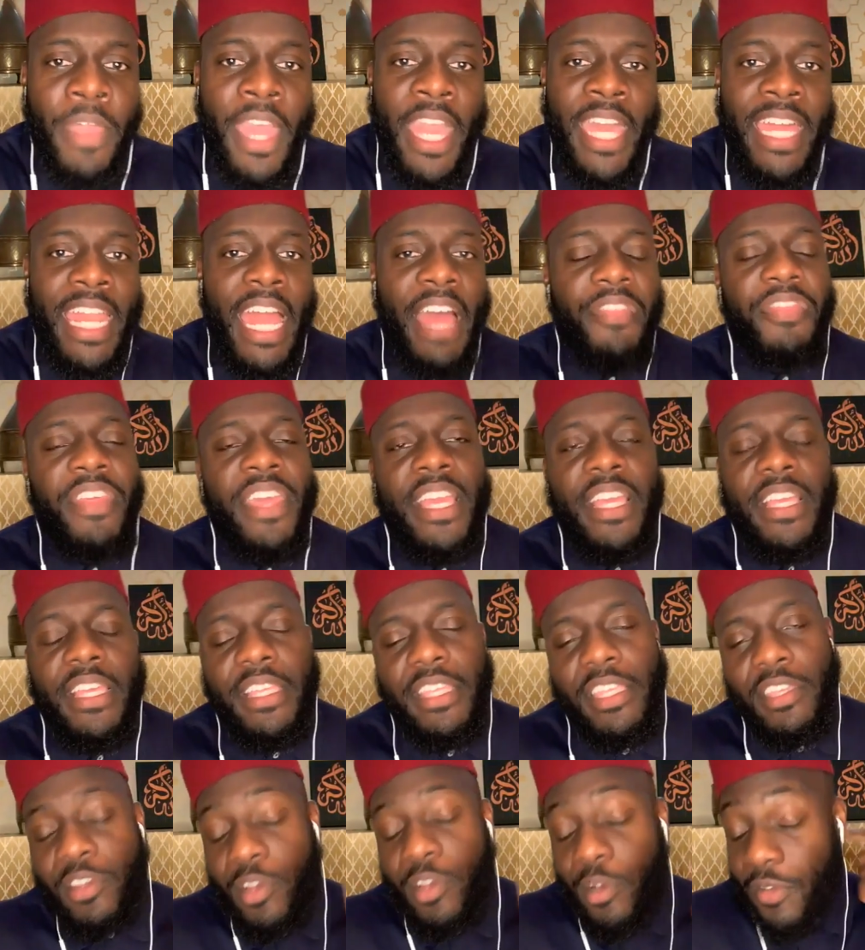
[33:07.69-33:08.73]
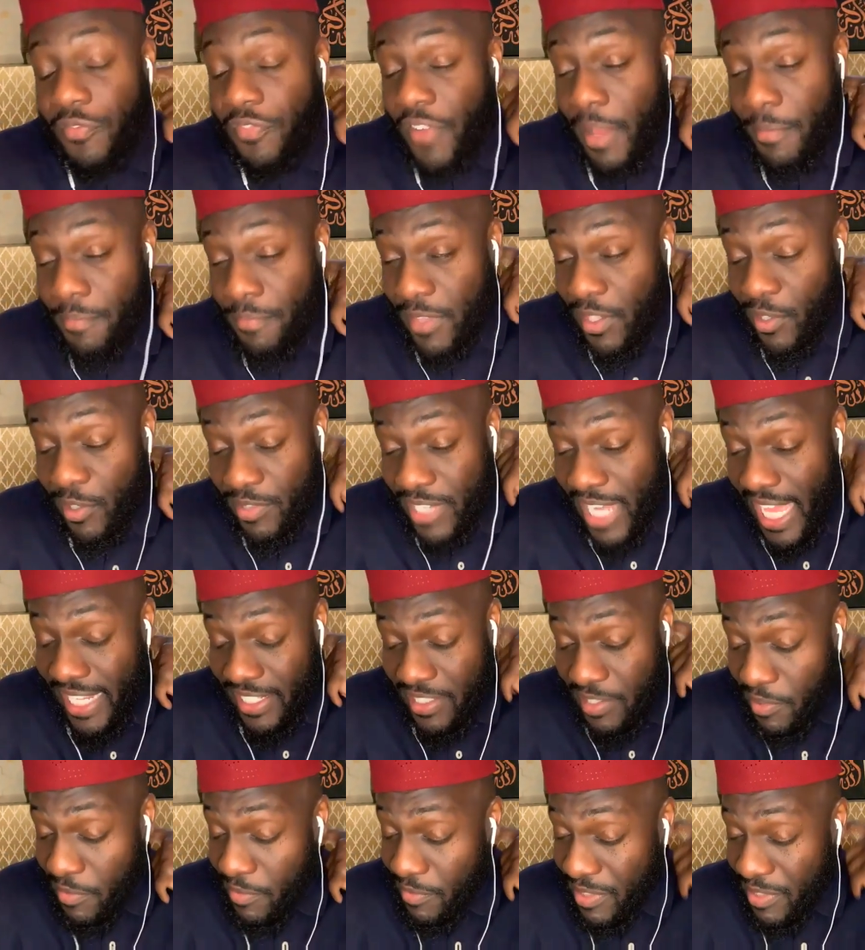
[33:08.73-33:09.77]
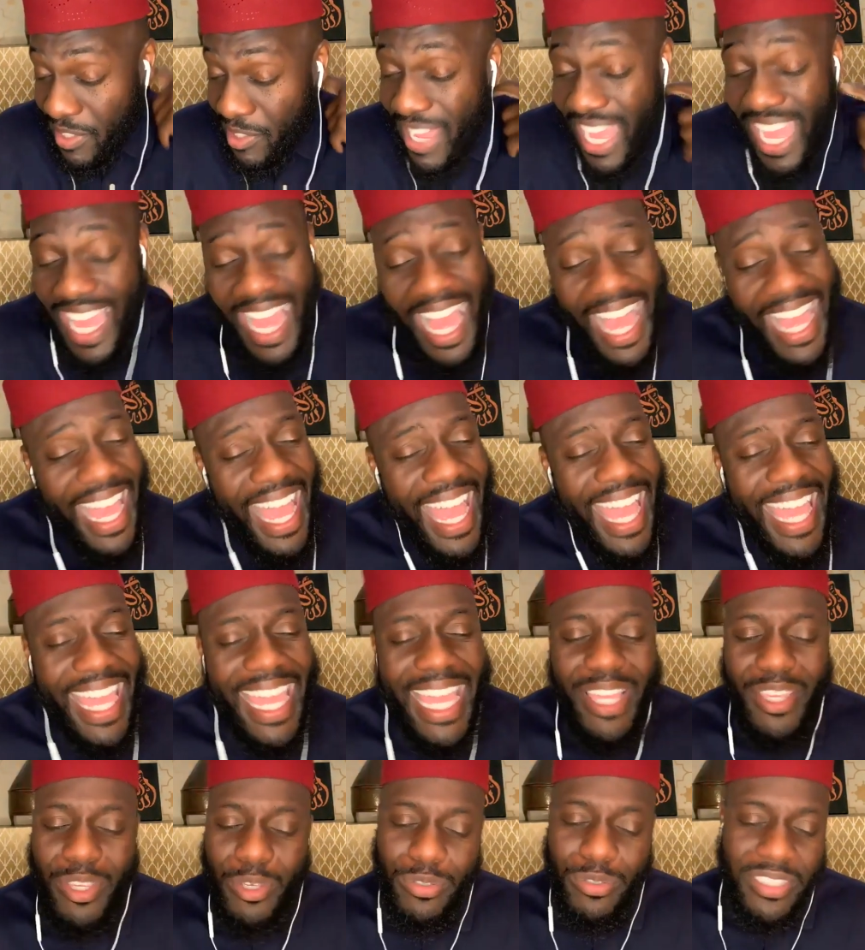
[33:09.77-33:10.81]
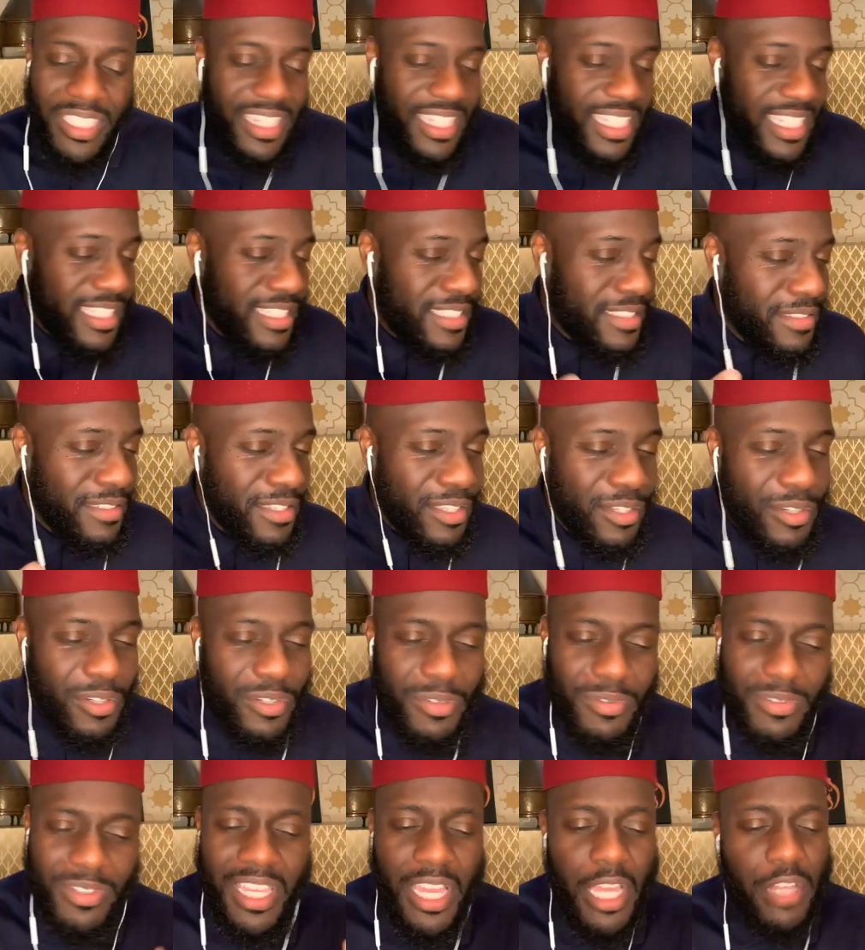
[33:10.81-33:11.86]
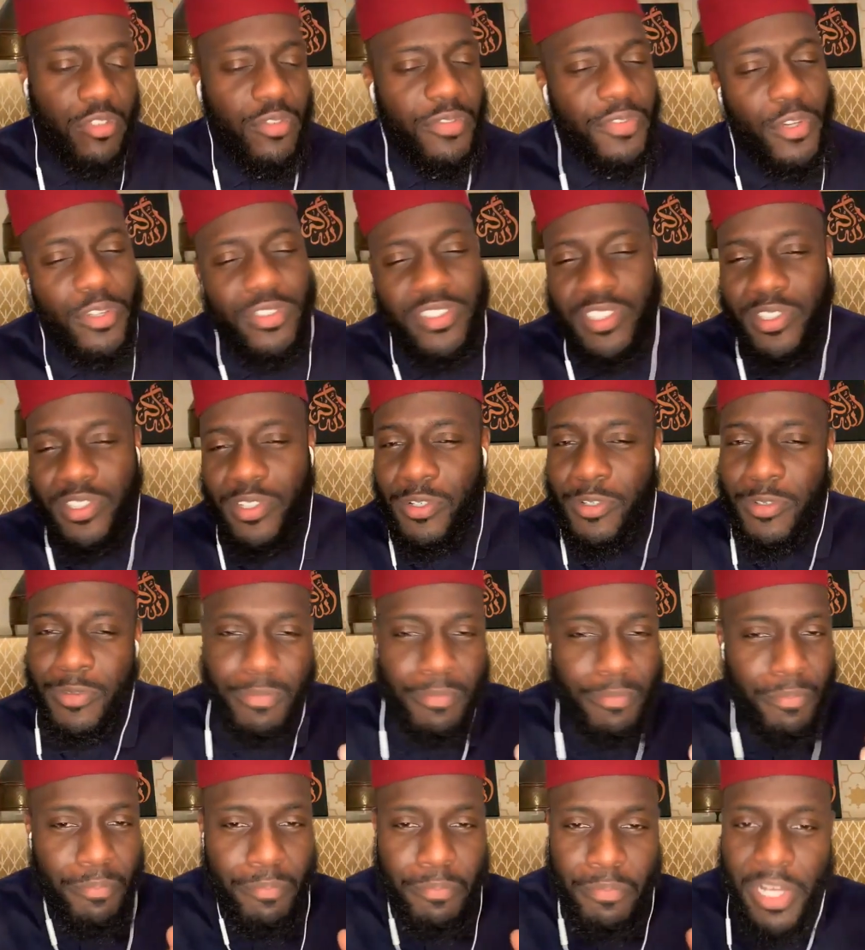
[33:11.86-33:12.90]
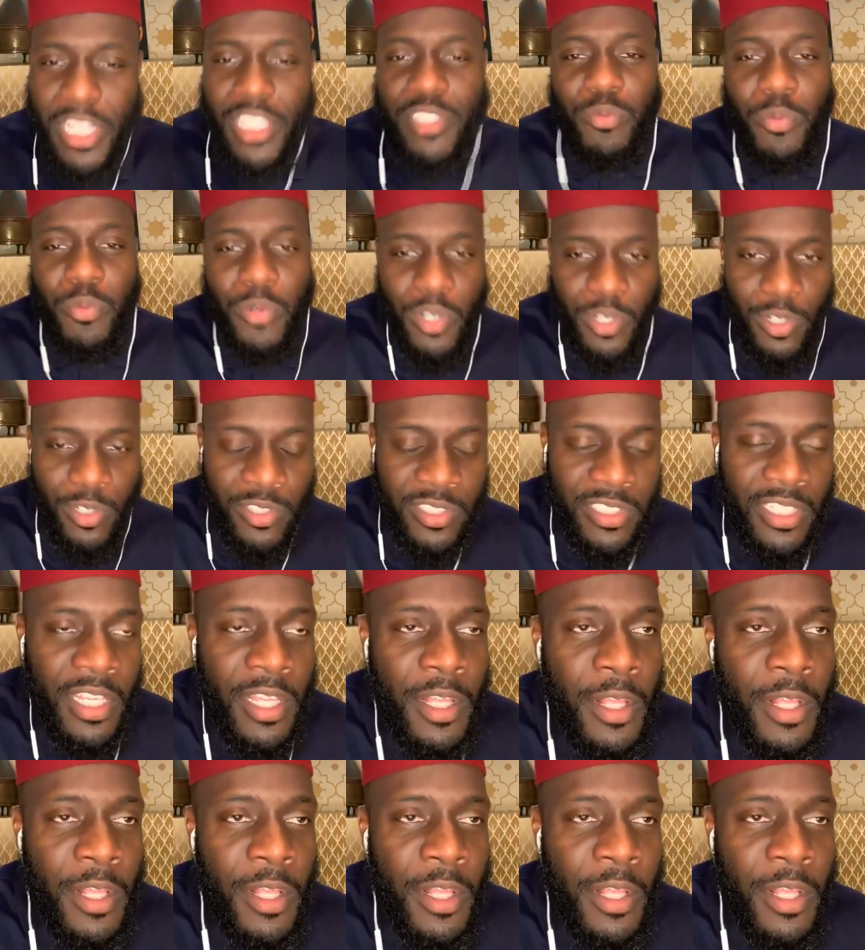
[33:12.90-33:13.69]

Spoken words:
And I think, you know, if I'm, you know, not to, you know, I hate using these, you know, controversial buzzwords.